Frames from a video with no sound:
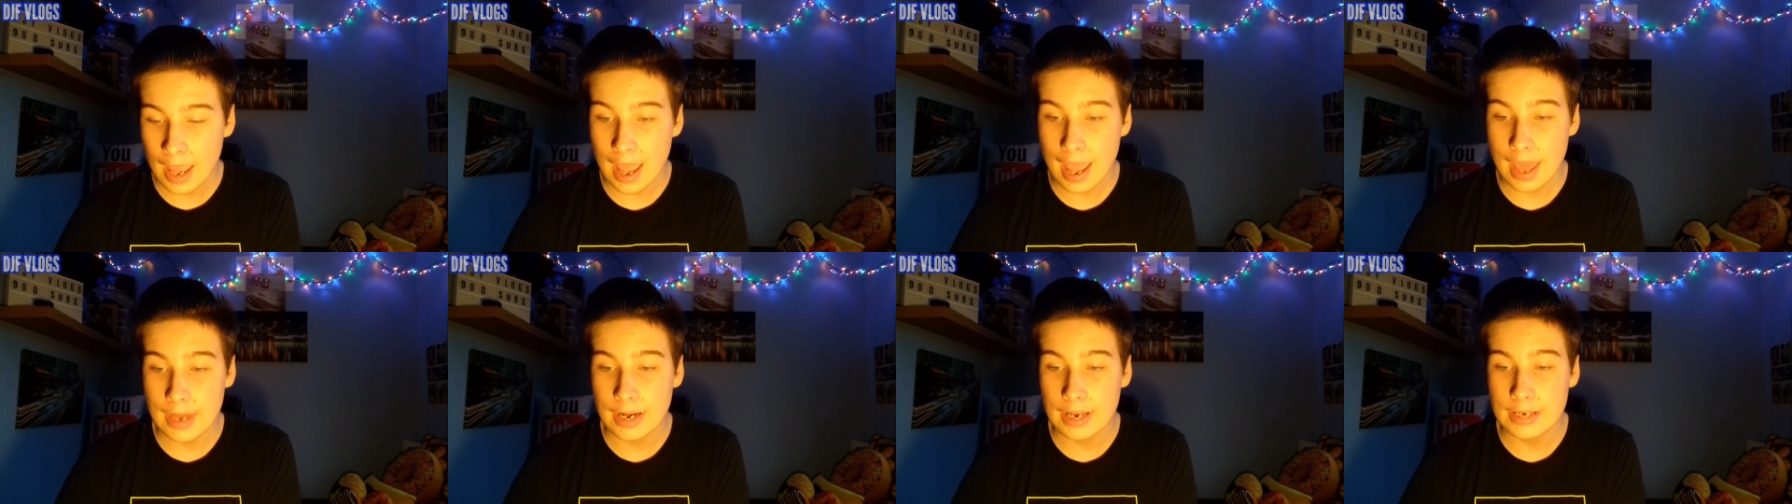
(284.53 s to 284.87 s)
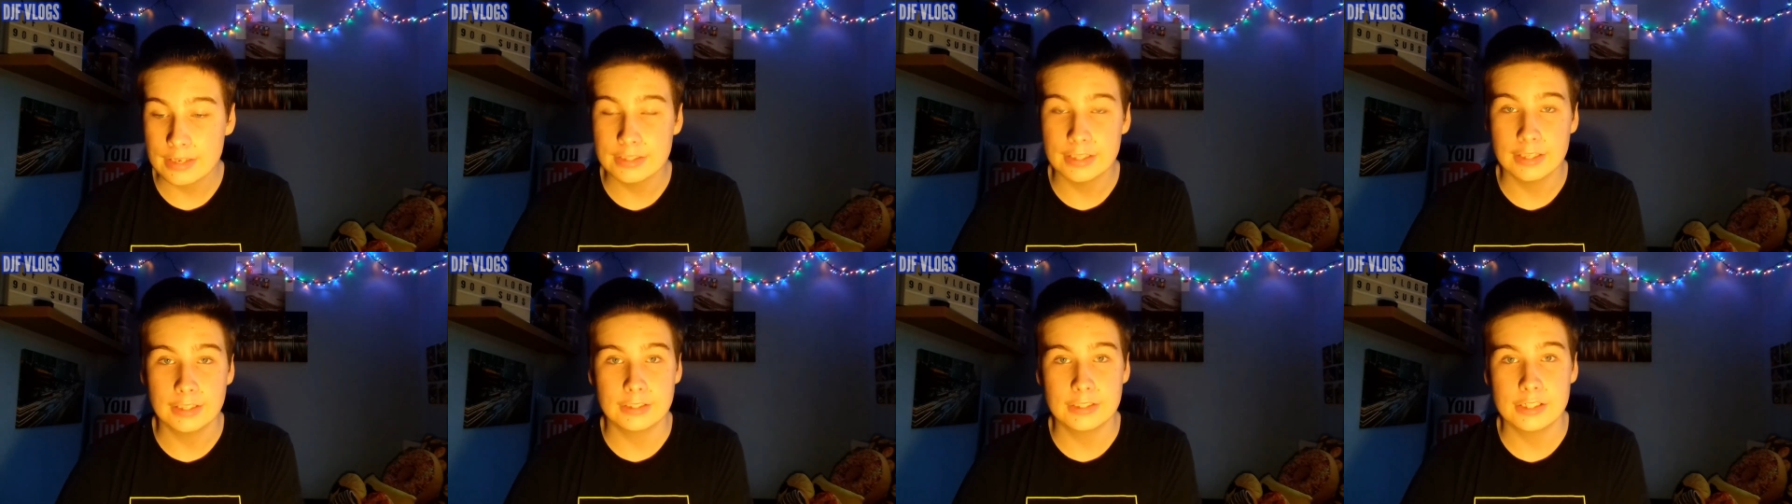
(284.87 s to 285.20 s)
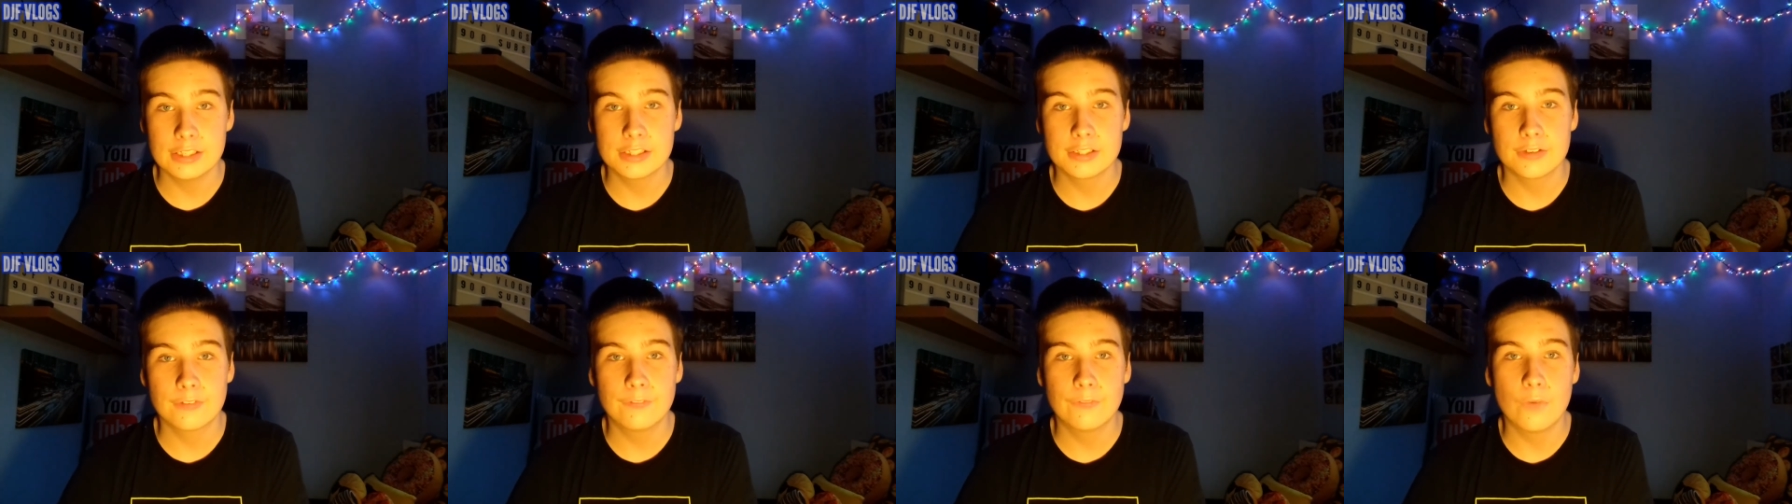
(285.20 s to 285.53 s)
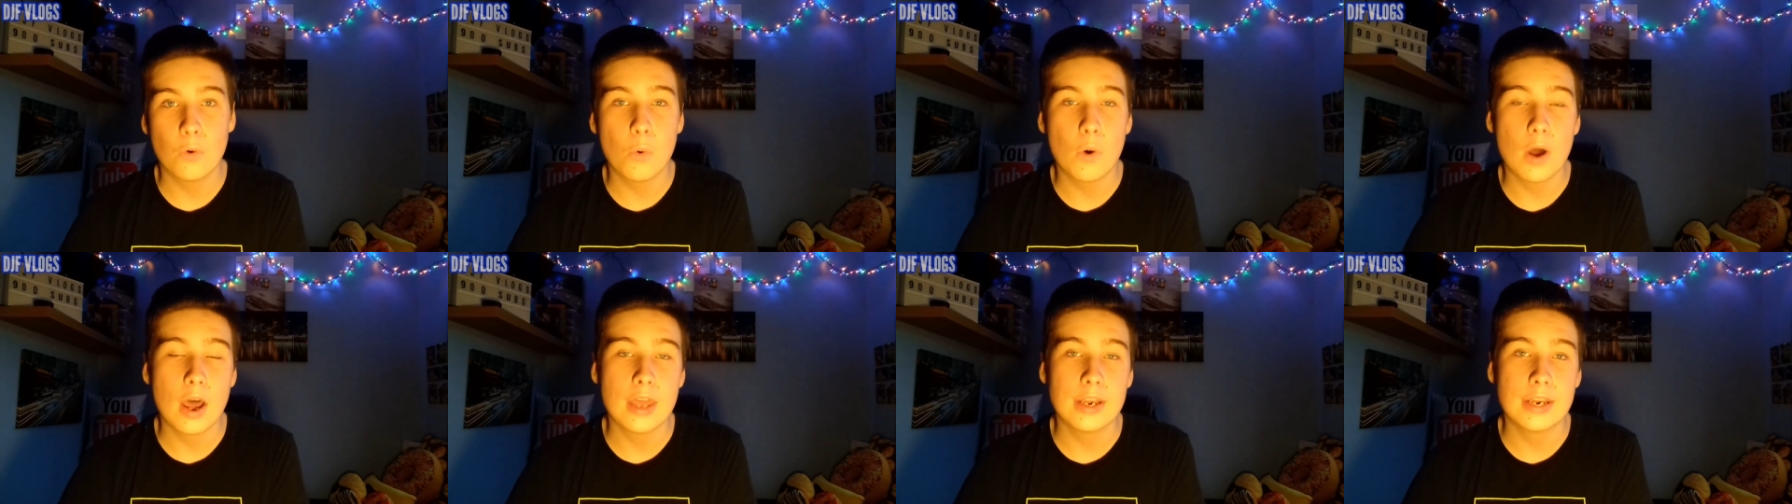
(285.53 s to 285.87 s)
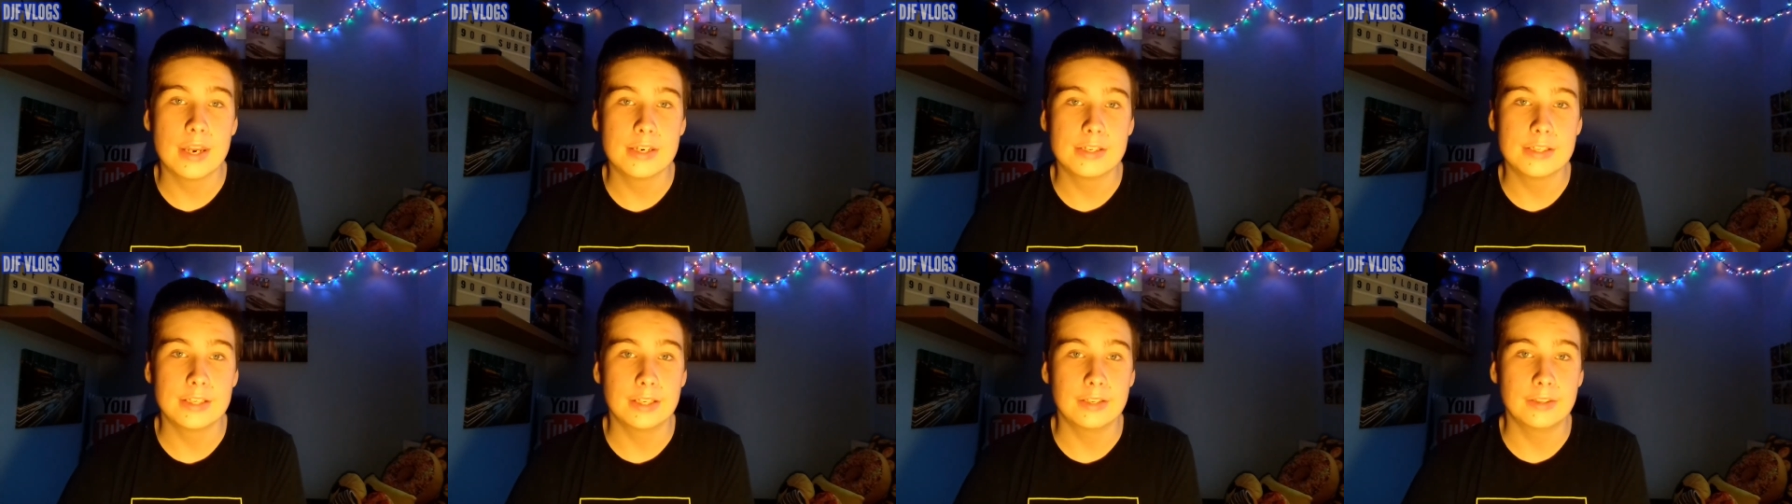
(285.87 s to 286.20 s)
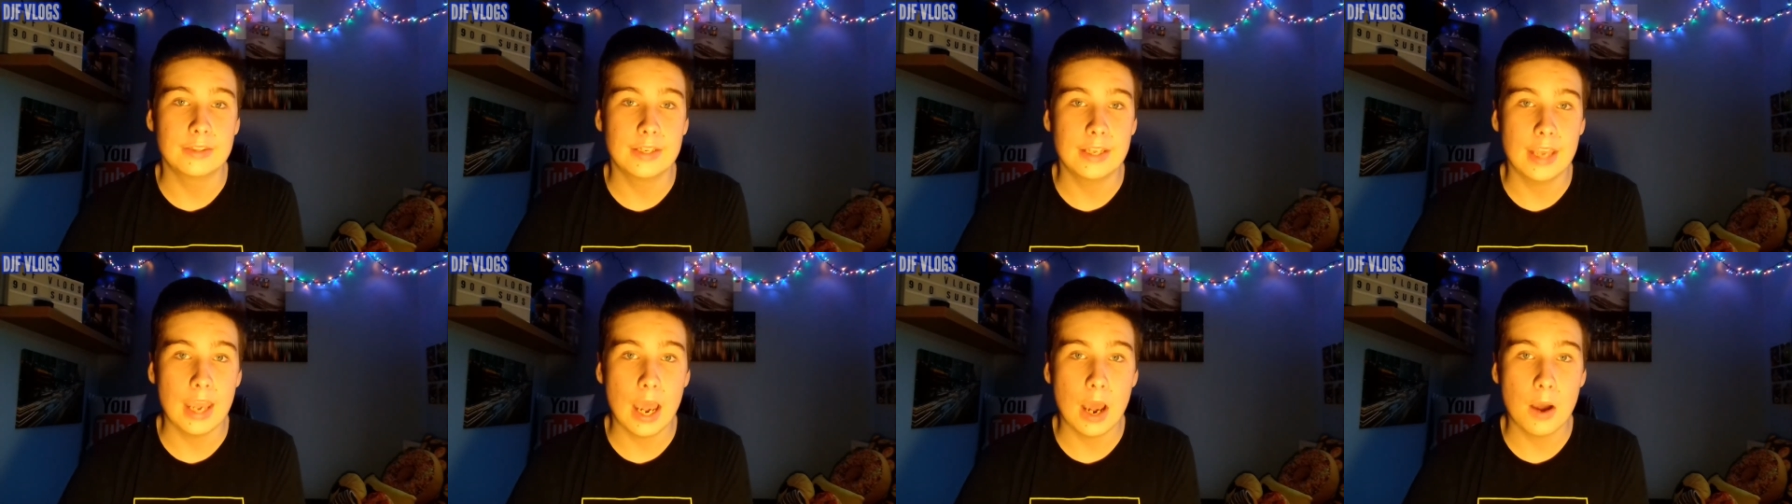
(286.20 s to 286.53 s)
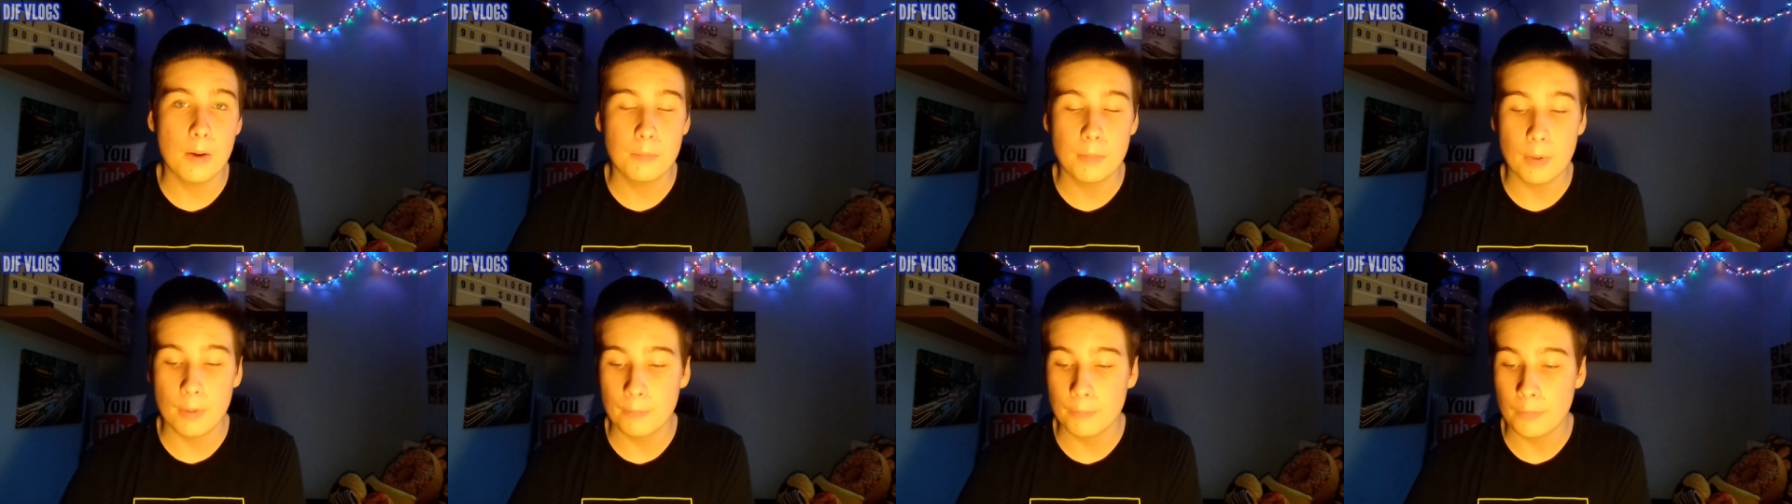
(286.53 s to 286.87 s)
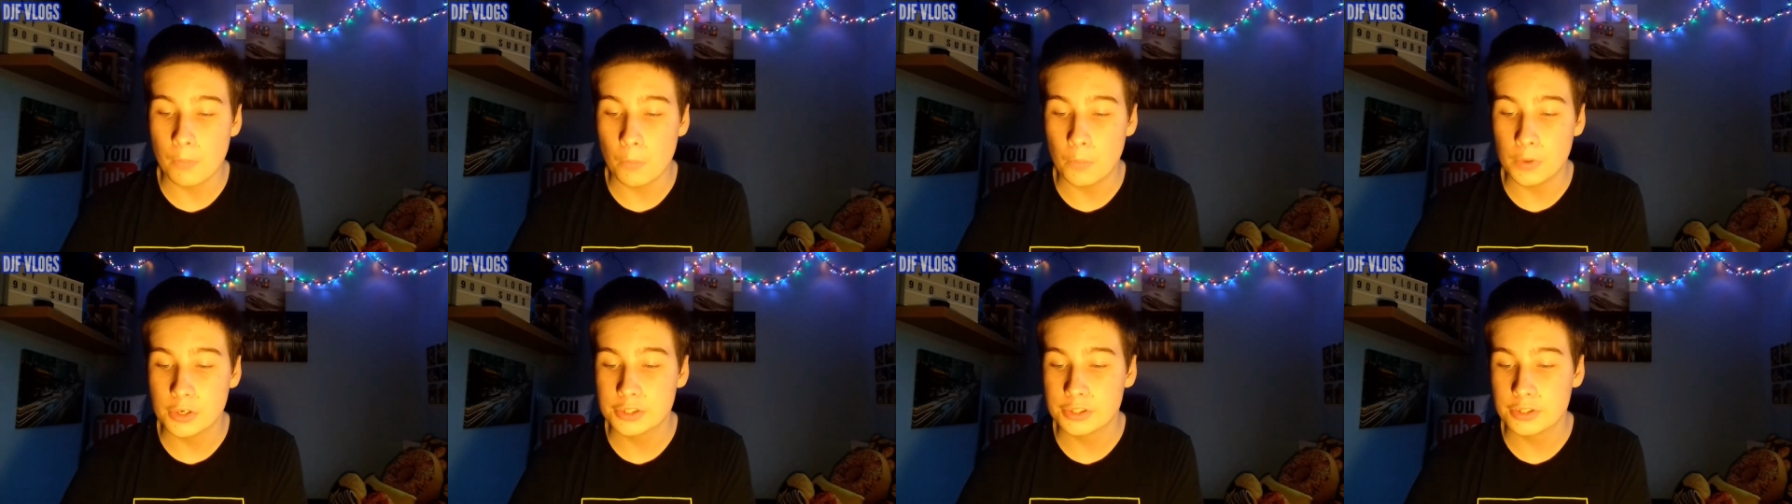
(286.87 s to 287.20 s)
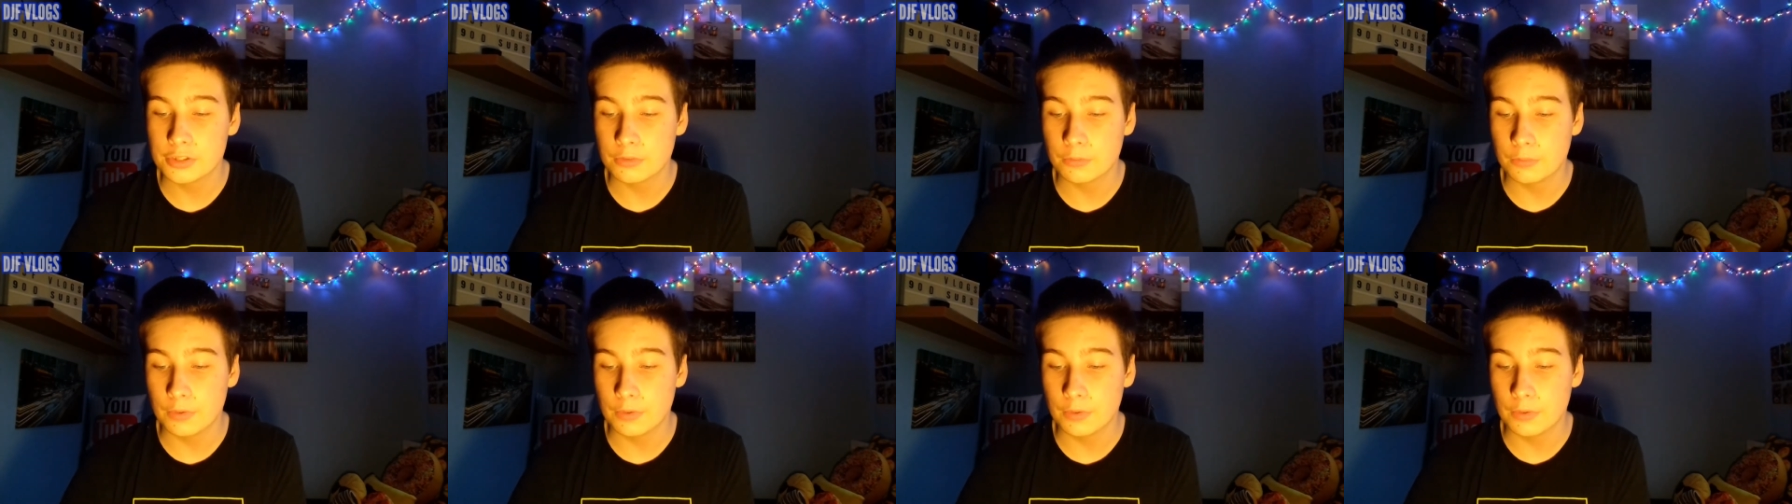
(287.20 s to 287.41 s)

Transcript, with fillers: and ending disc 4 and ending the album, we,